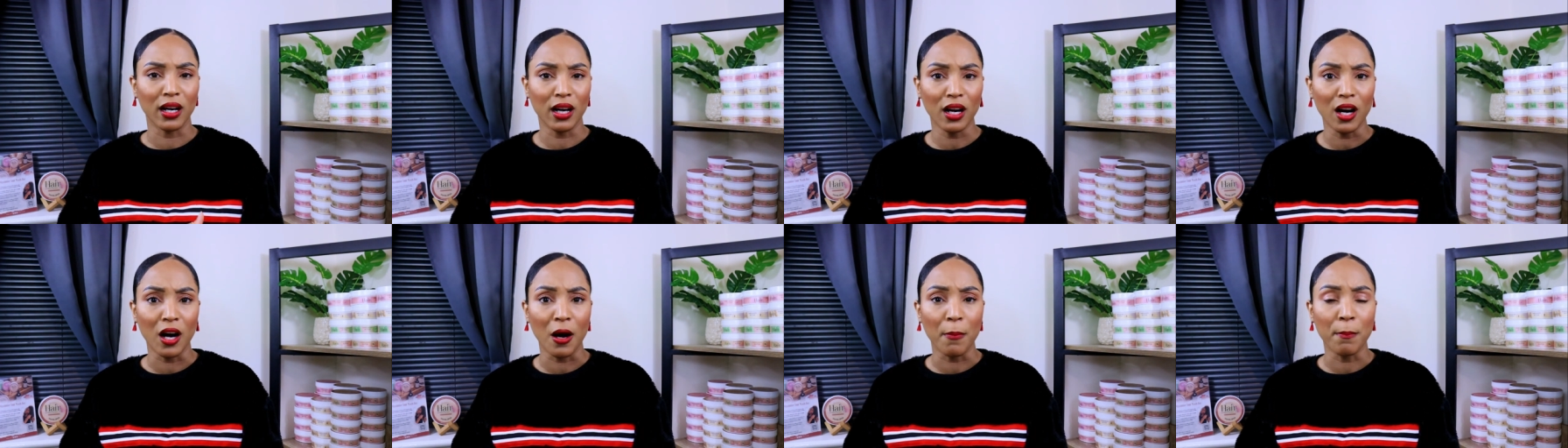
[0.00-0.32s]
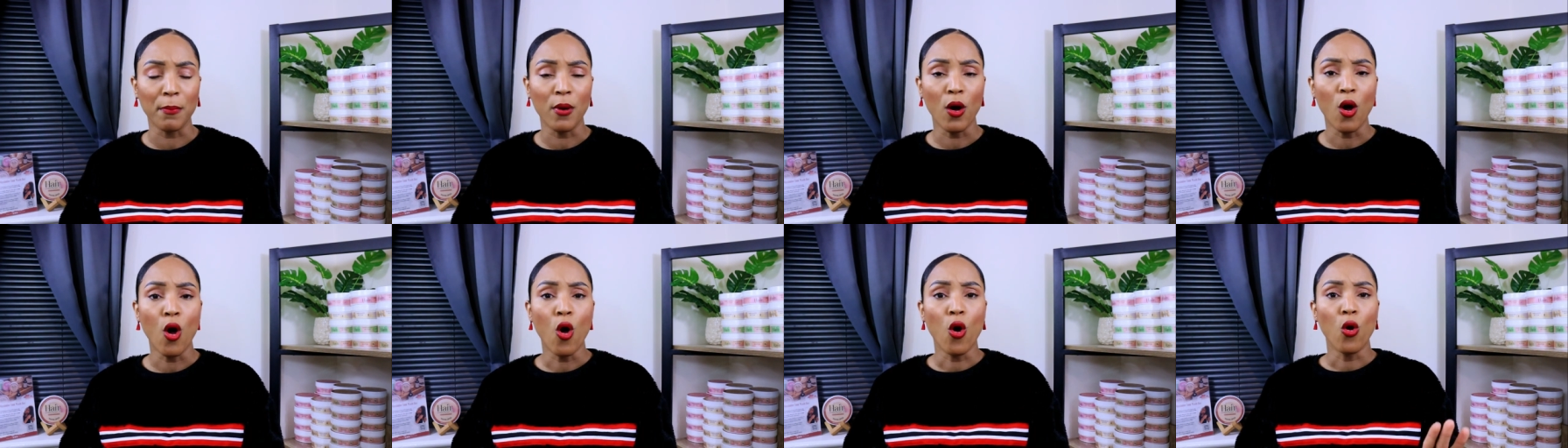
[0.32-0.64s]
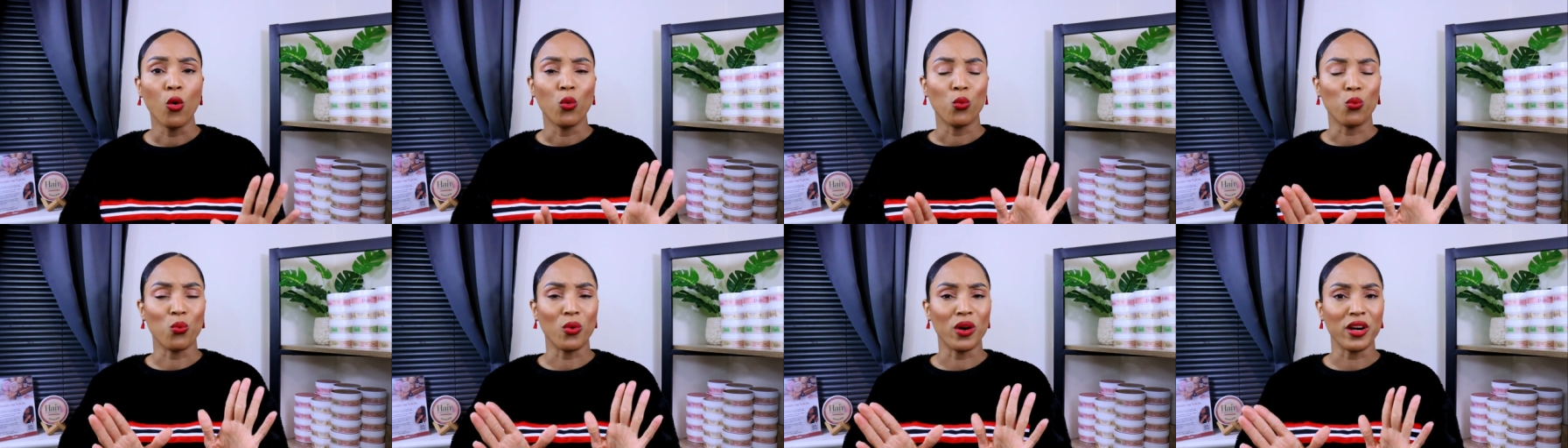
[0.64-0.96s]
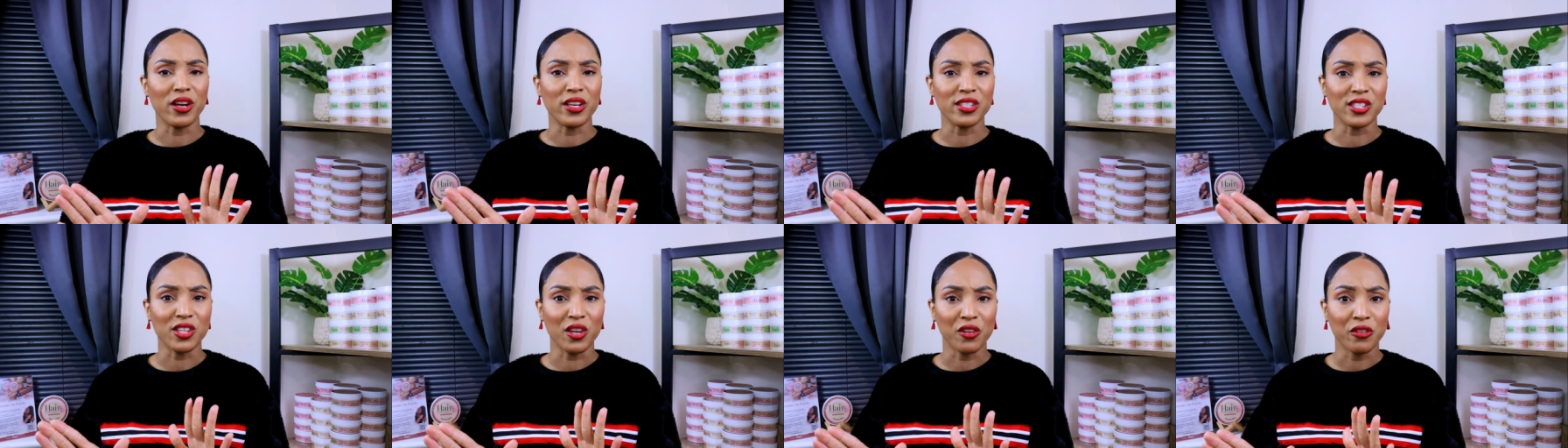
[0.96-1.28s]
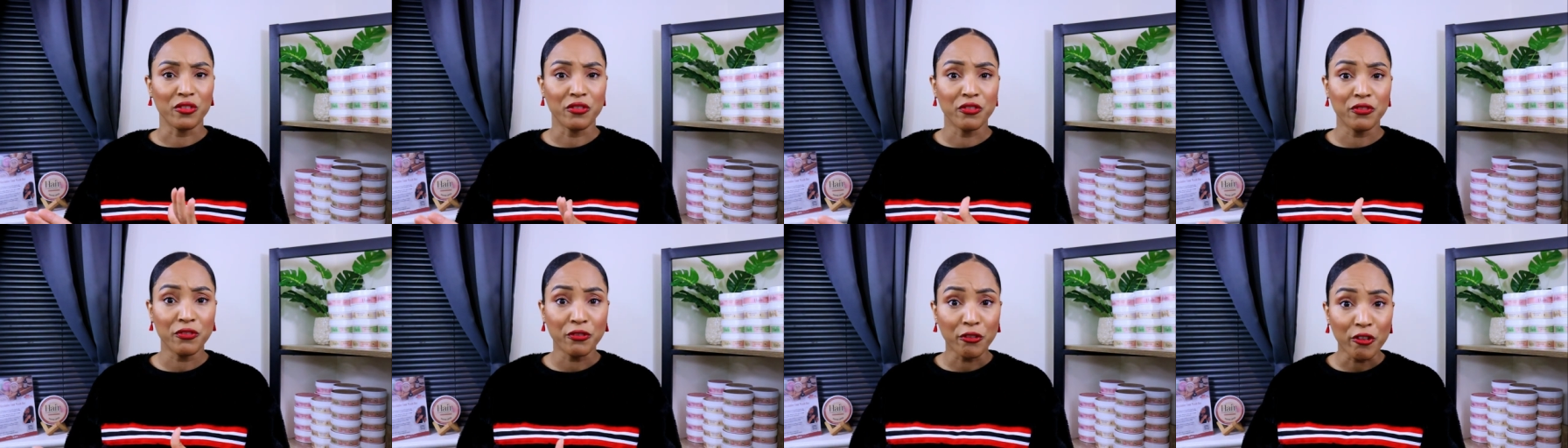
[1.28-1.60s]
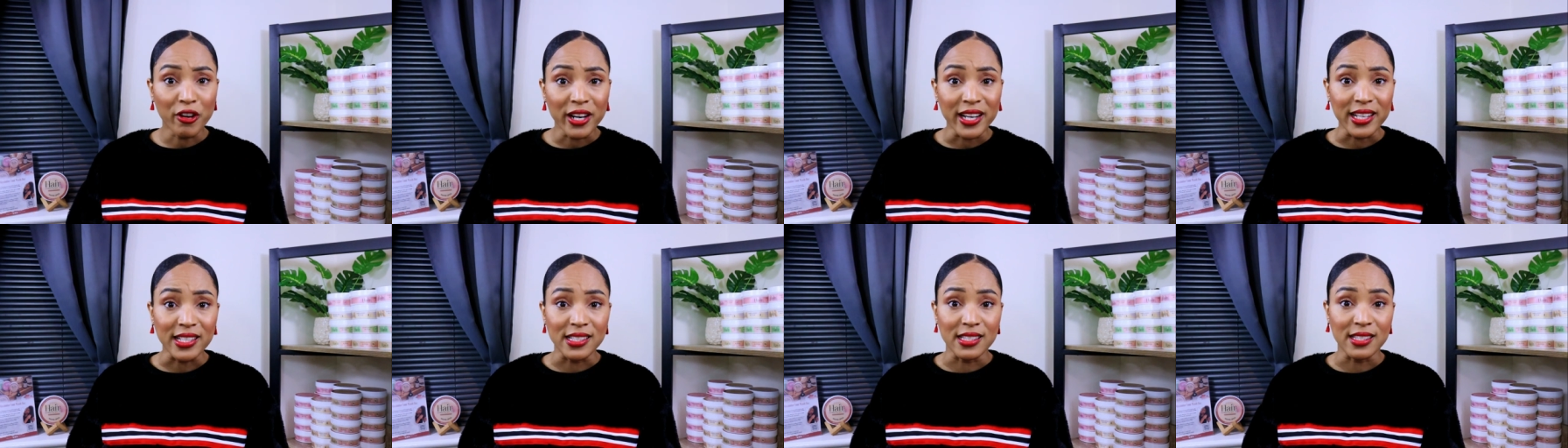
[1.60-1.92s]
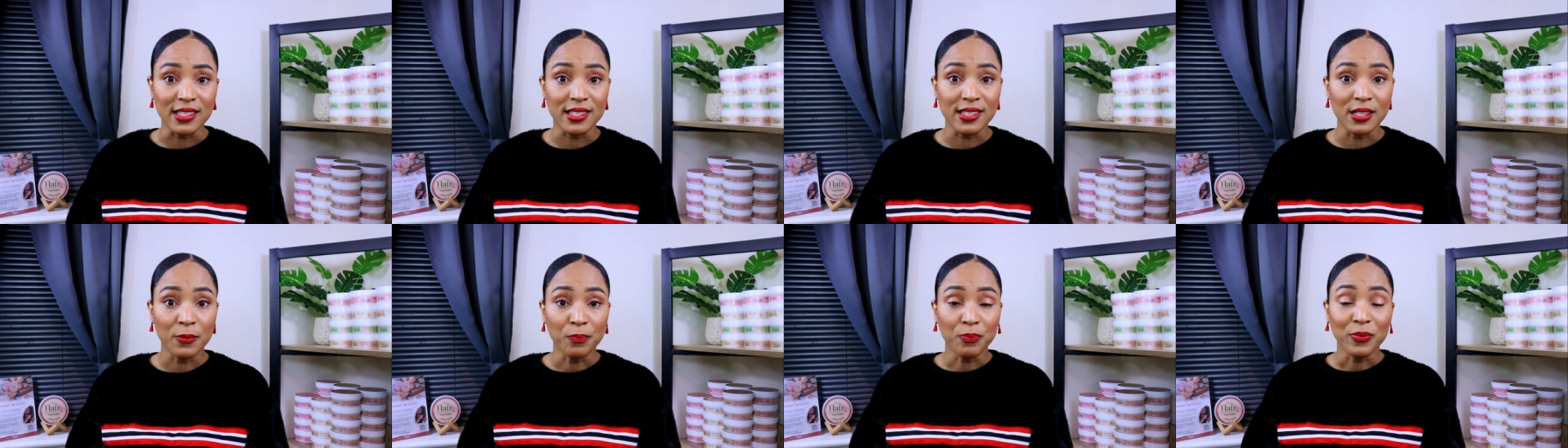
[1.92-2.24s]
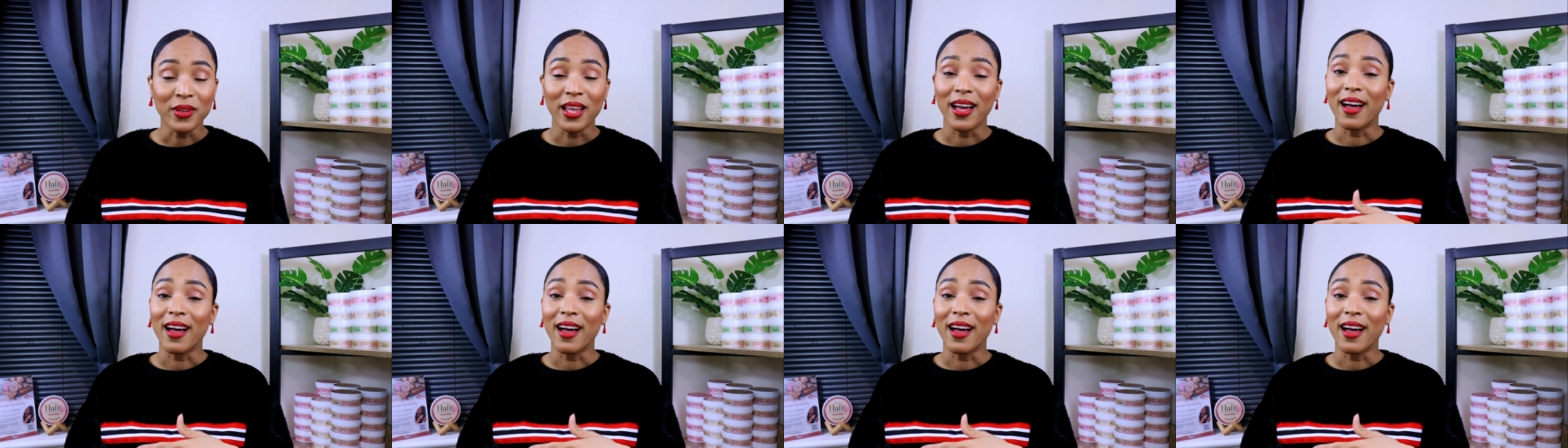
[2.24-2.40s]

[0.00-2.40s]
up was frizz.